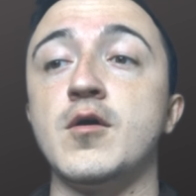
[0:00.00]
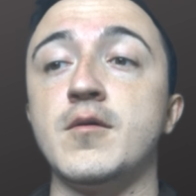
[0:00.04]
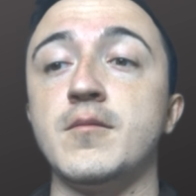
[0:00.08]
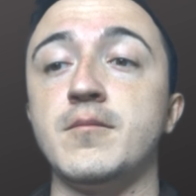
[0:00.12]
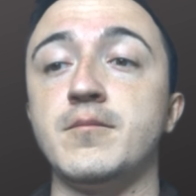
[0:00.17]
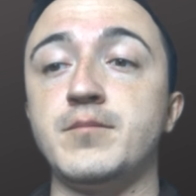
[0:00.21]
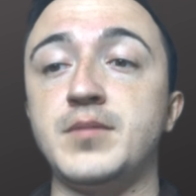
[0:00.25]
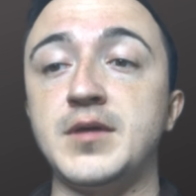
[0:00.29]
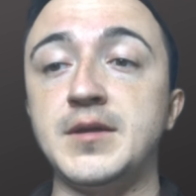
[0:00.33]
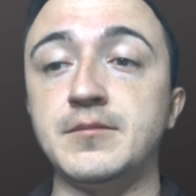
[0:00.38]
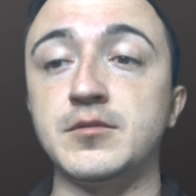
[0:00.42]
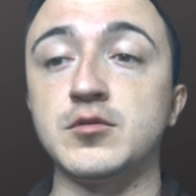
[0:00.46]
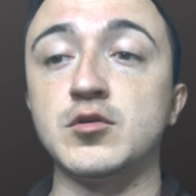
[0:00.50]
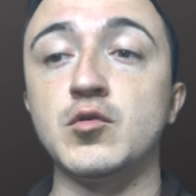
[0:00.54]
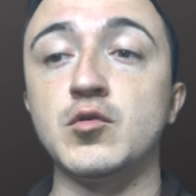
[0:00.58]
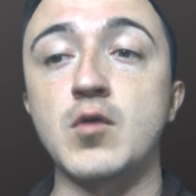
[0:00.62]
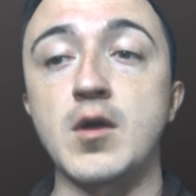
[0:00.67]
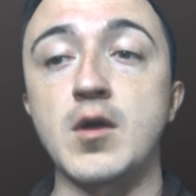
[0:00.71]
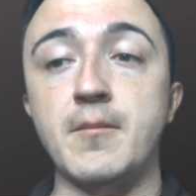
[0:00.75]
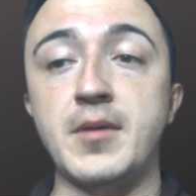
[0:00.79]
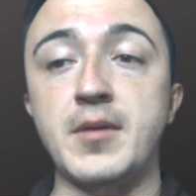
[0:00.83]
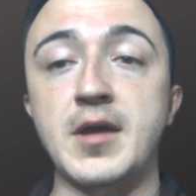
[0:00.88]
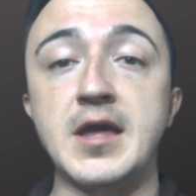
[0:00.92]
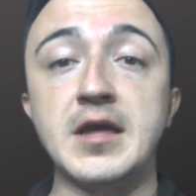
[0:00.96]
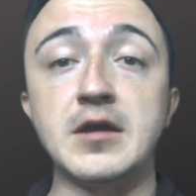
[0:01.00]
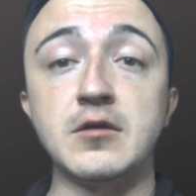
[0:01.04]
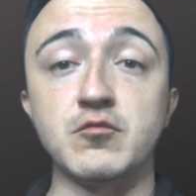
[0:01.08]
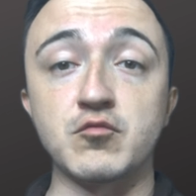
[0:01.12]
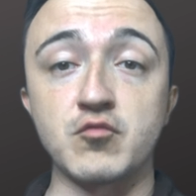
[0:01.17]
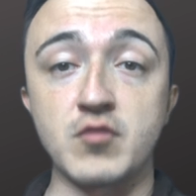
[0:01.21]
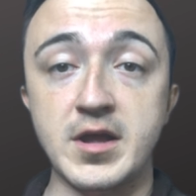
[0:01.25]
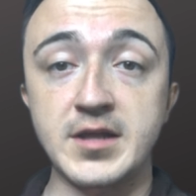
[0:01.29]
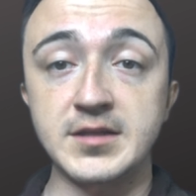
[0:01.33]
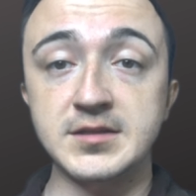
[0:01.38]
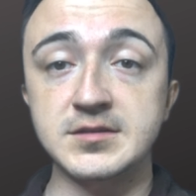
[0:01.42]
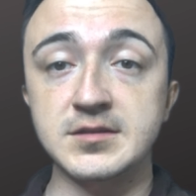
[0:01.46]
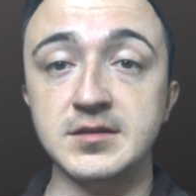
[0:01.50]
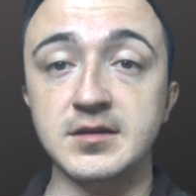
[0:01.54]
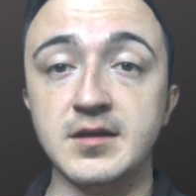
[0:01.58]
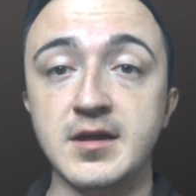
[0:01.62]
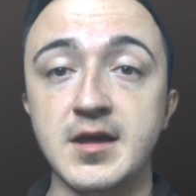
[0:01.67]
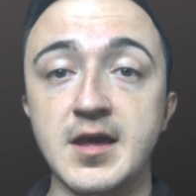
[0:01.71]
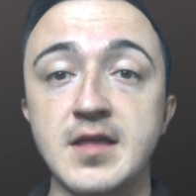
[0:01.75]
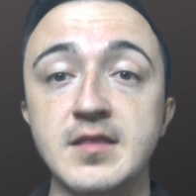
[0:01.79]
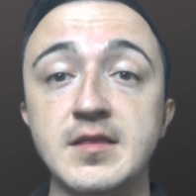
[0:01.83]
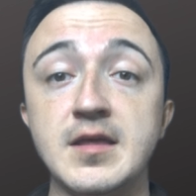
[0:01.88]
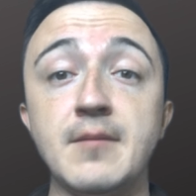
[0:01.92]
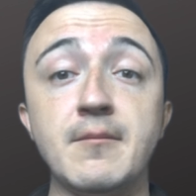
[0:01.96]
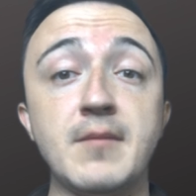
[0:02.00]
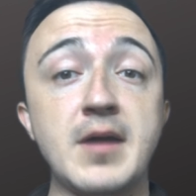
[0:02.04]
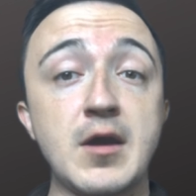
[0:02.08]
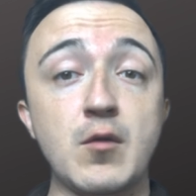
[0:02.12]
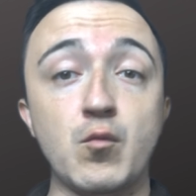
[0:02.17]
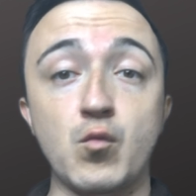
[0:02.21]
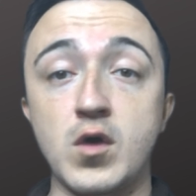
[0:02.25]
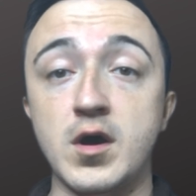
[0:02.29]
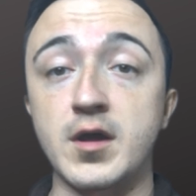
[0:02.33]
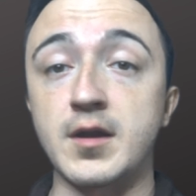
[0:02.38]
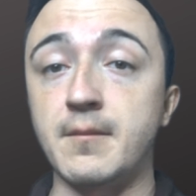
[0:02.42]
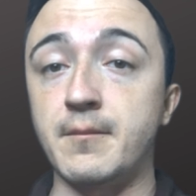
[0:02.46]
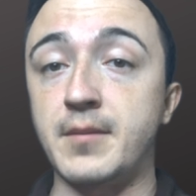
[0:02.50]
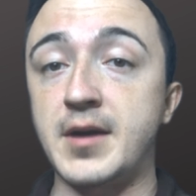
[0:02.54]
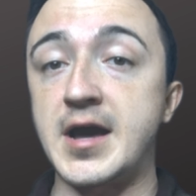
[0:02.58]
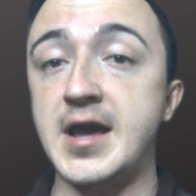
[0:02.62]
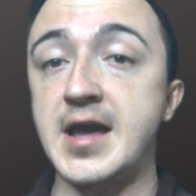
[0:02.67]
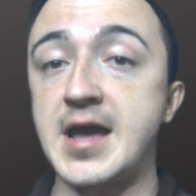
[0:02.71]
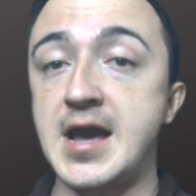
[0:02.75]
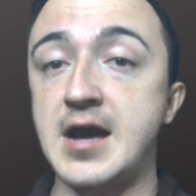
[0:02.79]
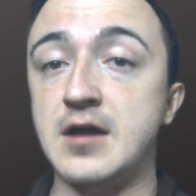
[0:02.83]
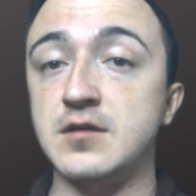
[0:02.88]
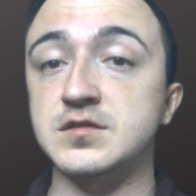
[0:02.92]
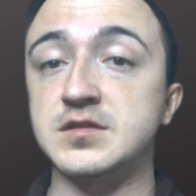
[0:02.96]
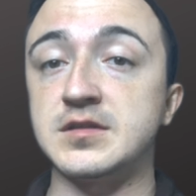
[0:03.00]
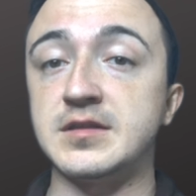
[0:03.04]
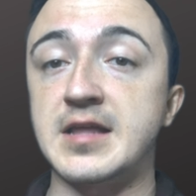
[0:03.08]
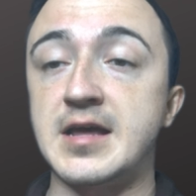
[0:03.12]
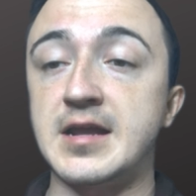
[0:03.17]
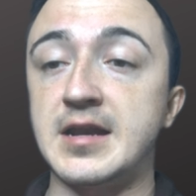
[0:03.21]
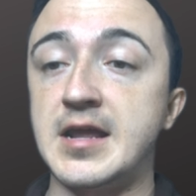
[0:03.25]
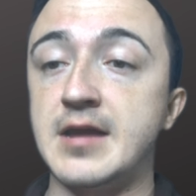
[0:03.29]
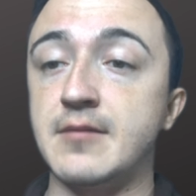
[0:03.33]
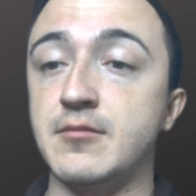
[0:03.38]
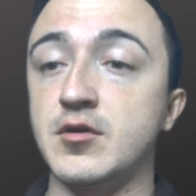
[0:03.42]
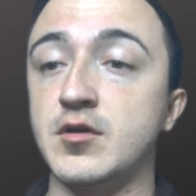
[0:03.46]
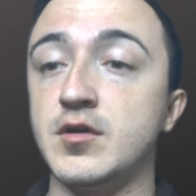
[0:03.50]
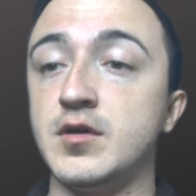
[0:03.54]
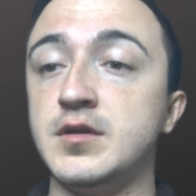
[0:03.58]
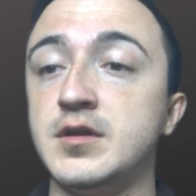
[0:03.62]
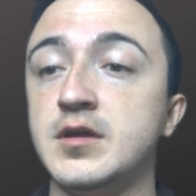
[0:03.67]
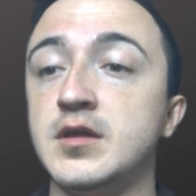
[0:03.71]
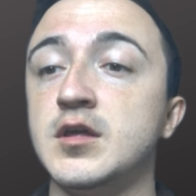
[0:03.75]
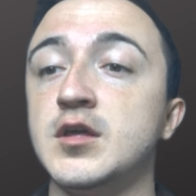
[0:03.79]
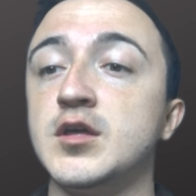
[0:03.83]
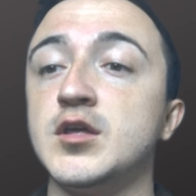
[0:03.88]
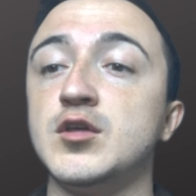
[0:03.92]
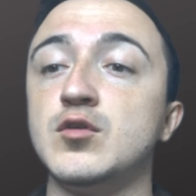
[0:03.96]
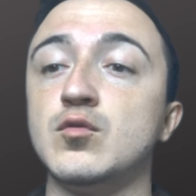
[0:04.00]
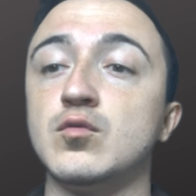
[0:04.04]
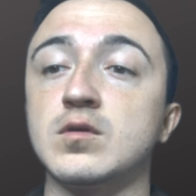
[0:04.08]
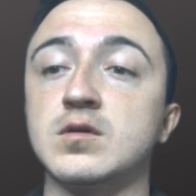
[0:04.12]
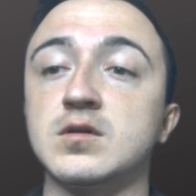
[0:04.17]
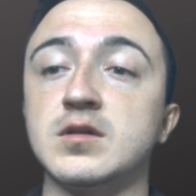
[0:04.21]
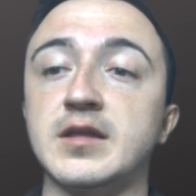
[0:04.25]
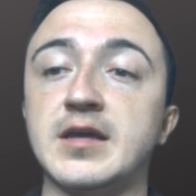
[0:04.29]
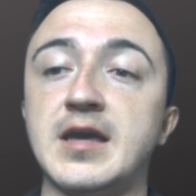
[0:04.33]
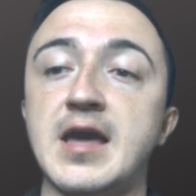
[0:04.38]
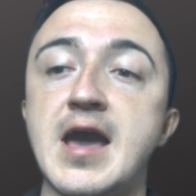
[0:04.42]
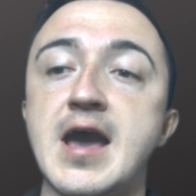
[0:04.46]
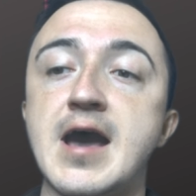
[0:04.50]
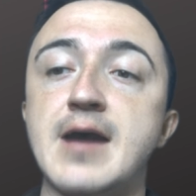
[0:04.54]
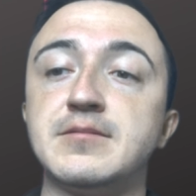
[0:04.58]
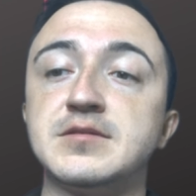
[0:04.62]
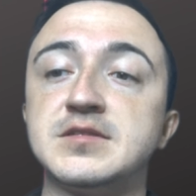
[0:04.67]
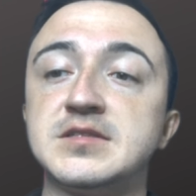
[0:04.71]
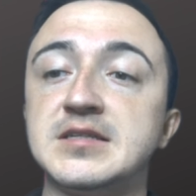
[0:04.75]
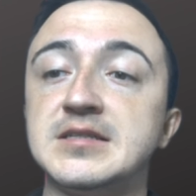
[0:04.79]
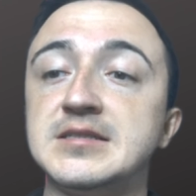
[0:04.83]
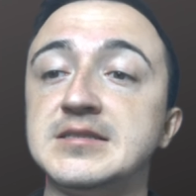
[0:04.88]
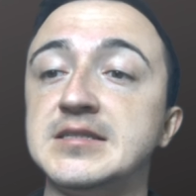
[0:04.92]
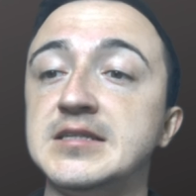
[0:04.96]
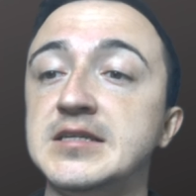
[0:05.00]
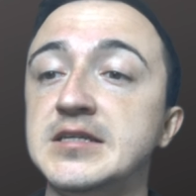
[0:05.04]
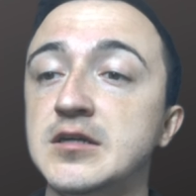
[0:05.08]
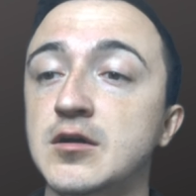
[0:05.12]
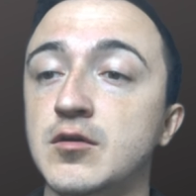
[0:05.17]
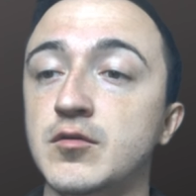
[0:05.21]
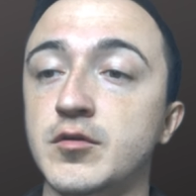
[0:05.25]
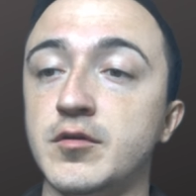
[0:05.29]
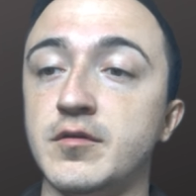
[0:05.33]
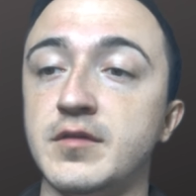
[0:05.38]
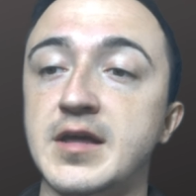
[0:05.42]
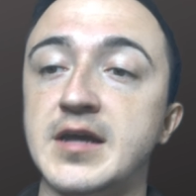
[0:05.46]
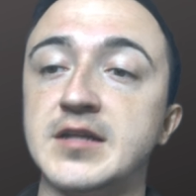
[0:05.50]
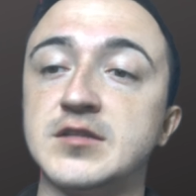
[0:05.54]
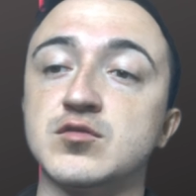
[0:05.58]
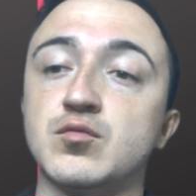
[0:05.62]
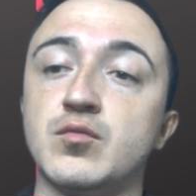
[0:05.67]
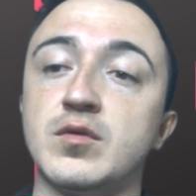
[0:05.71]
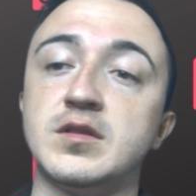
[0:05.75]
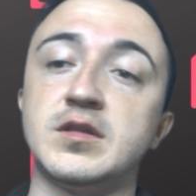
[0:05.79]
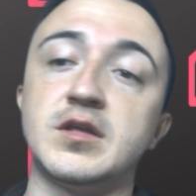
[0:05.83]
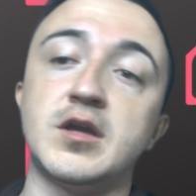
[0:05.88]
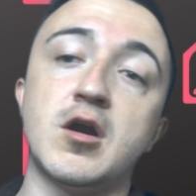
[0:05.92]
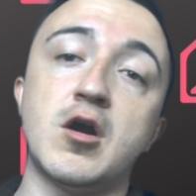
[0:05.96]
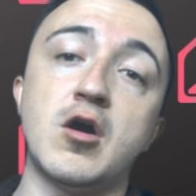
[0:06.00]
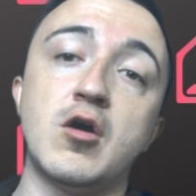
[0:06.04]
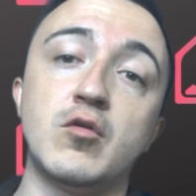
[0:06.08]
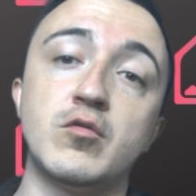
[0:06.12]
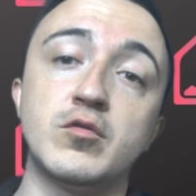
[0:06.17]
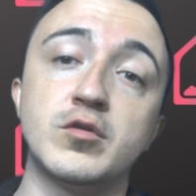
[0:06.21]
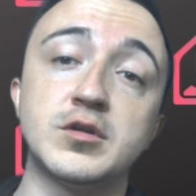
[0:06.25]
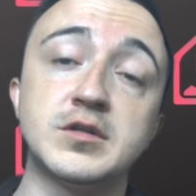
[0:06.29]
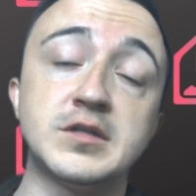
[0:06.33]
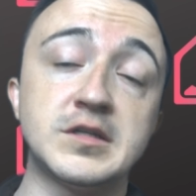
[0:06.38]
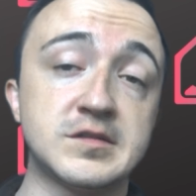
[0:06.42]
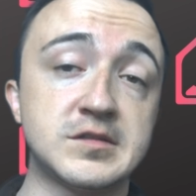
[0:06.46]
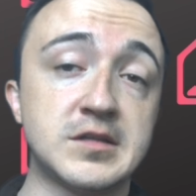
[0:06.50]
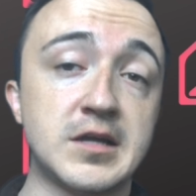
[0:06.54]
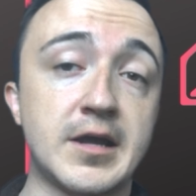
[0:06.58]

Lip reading: people who are paying rent and they might want to buy a house in that neighborhood, you will click absentee owner. That's when the owner does not